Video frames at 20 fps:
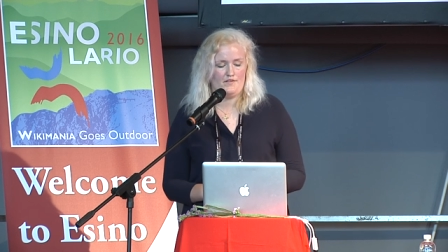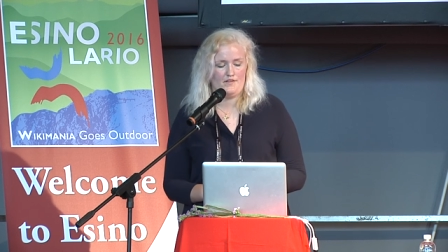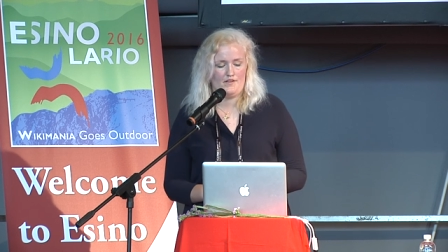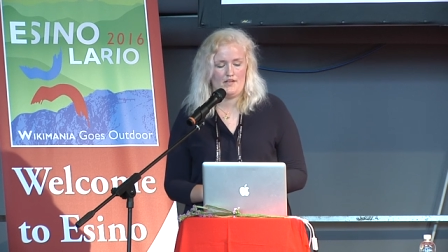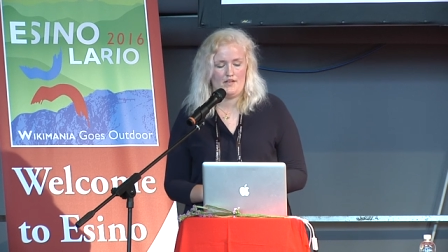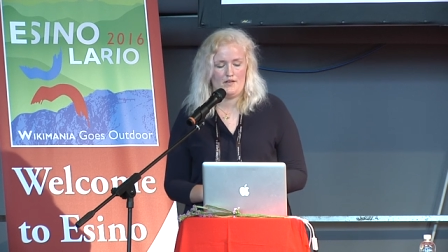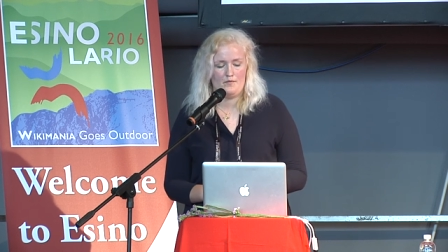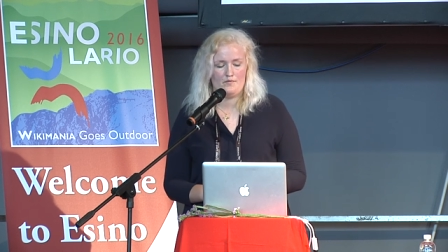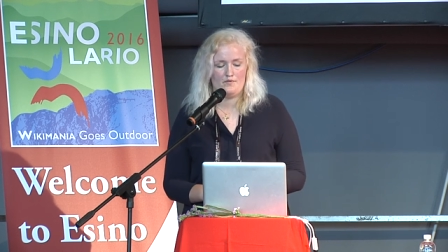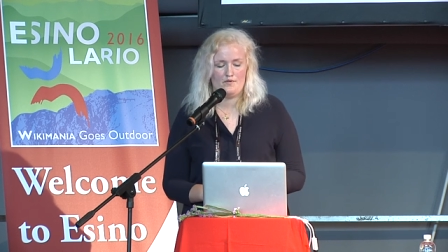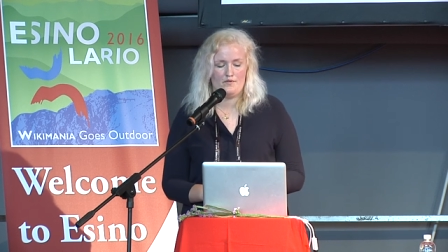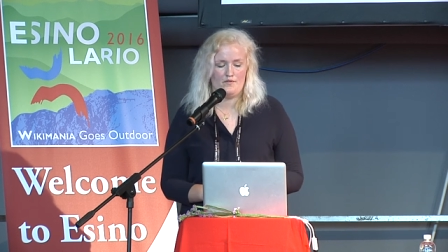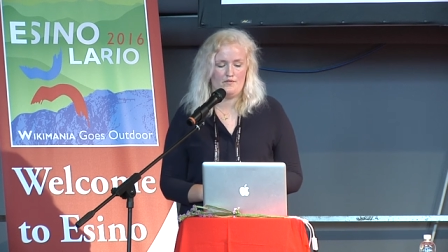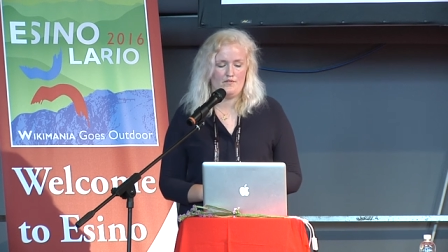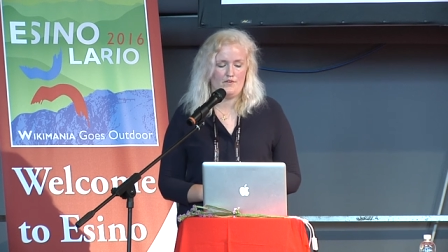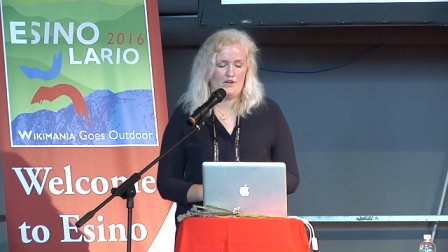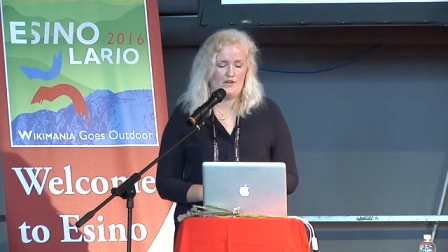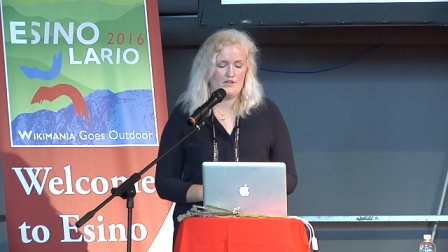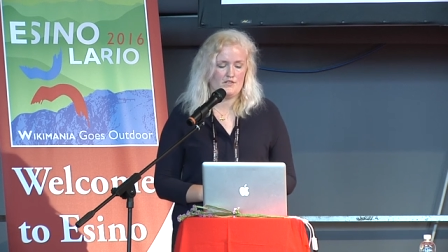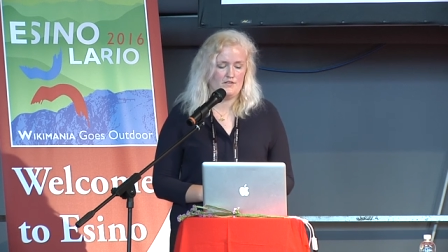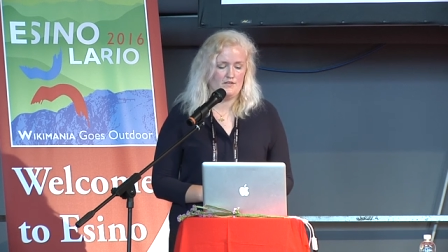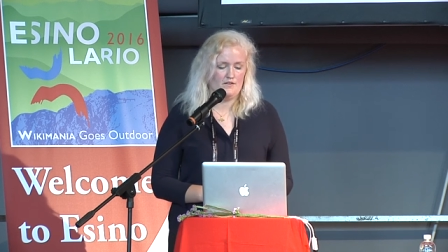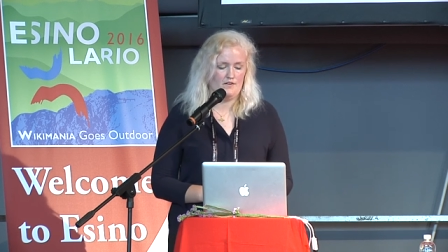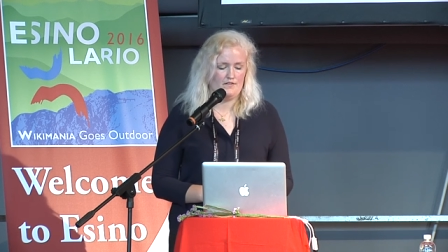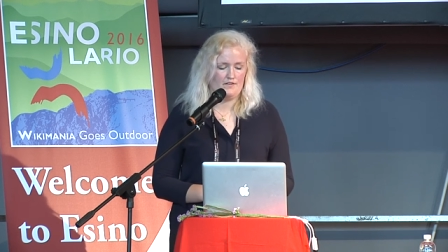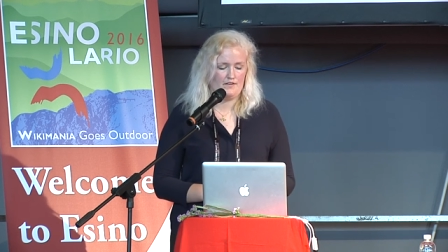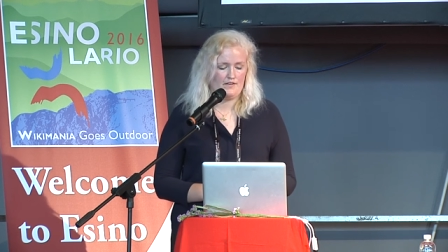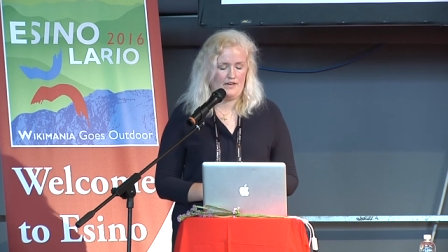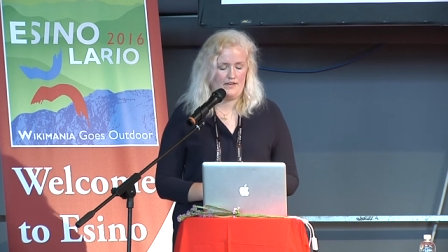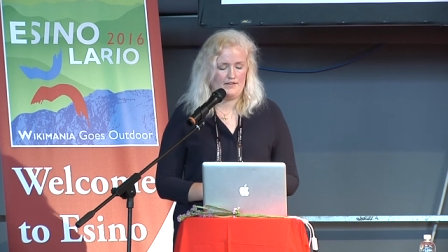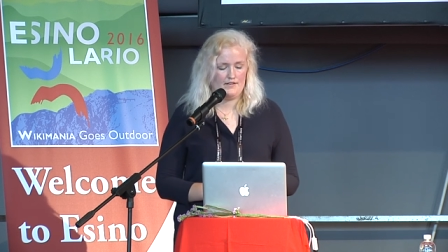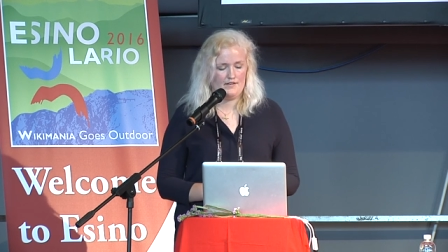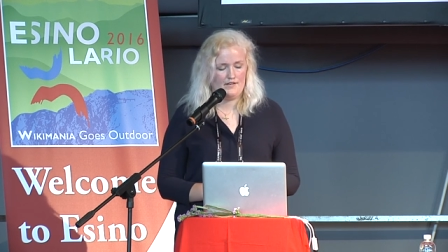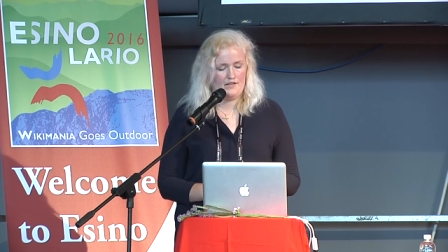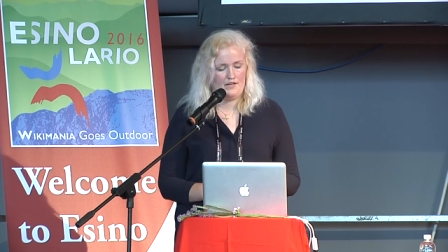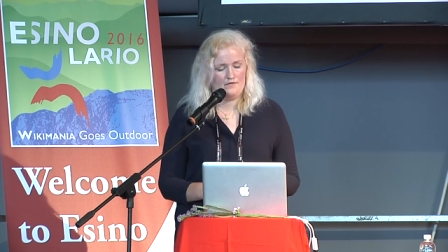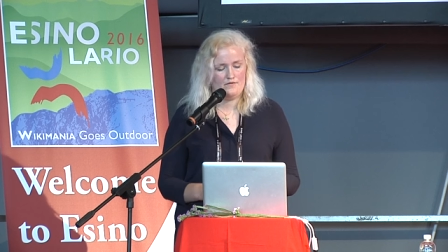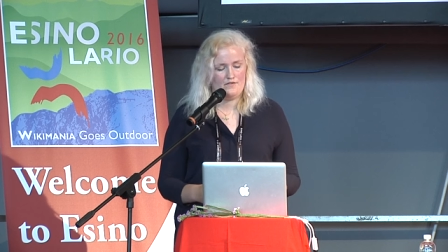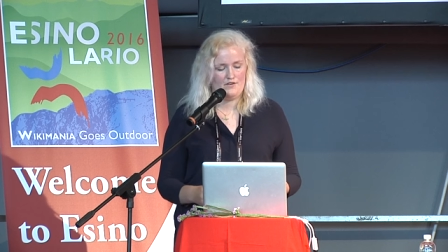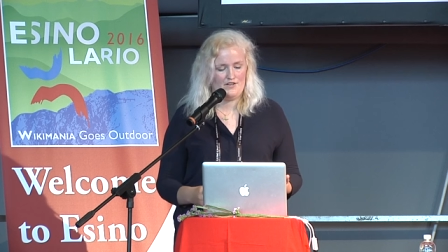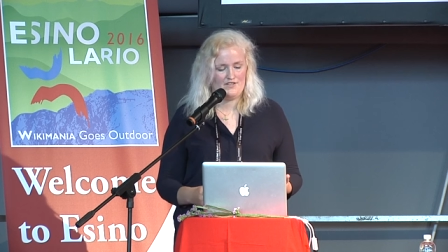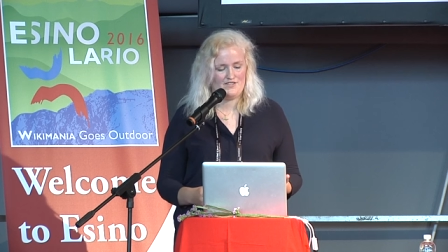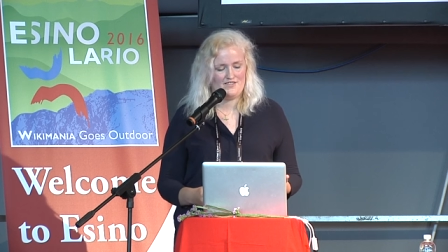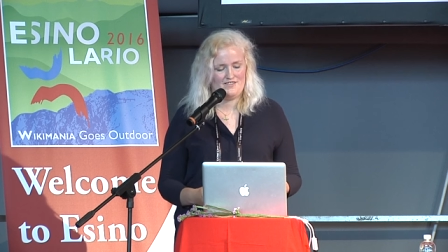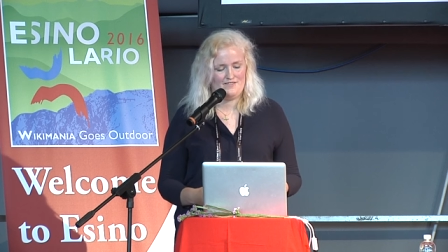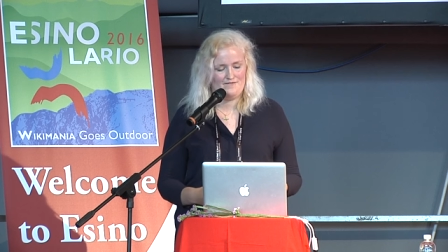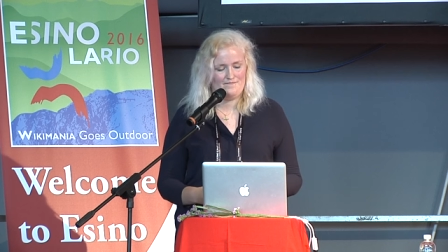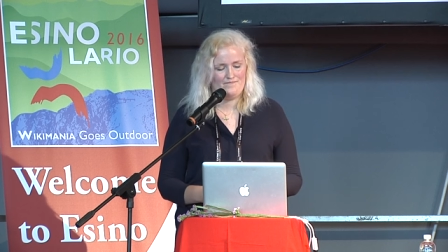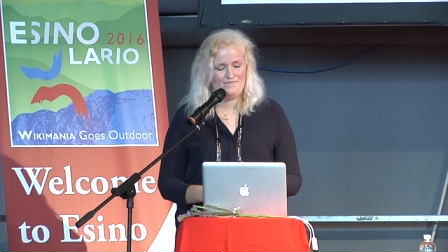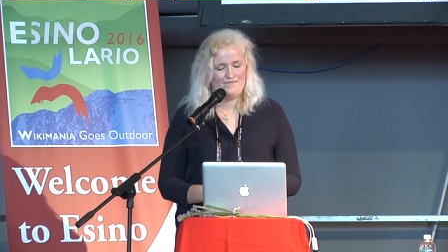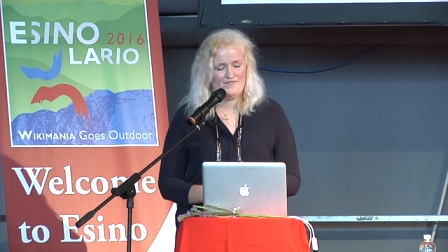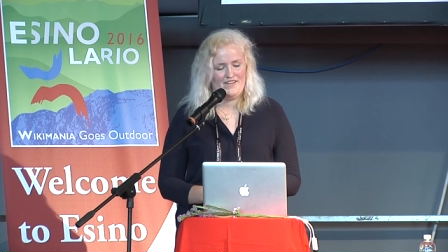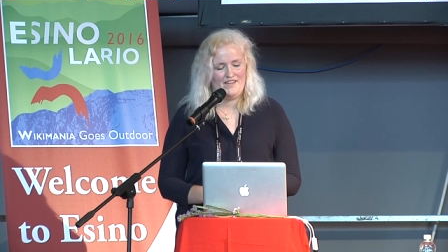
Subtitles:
the Hebrew version or the Catalan version,